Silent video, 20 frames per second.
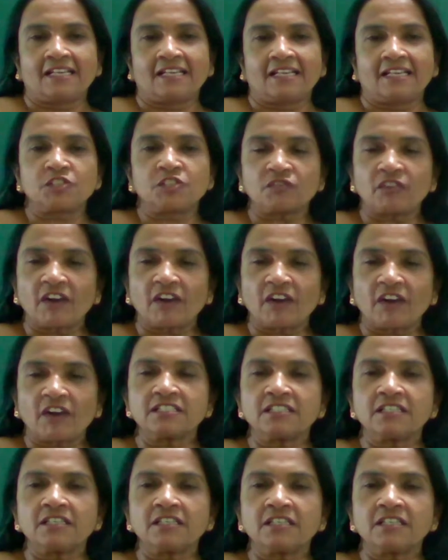
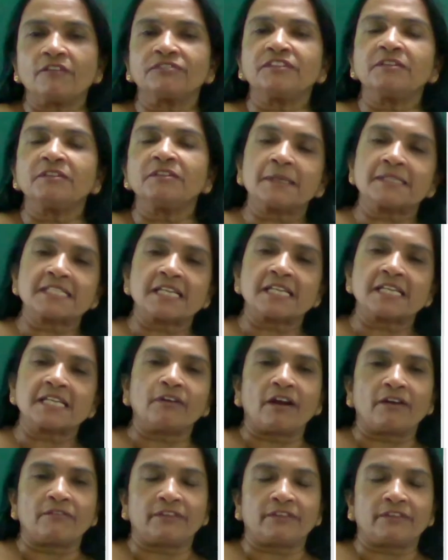Structure of the present
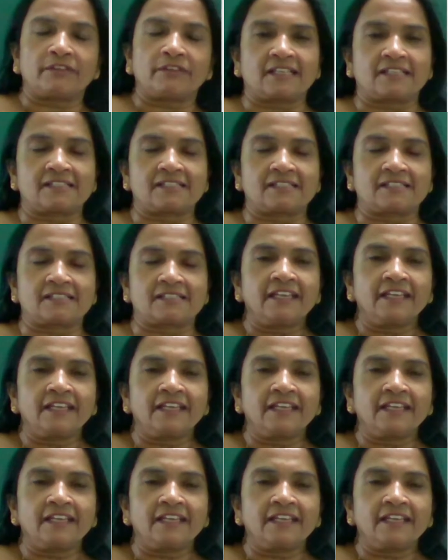perfect tense.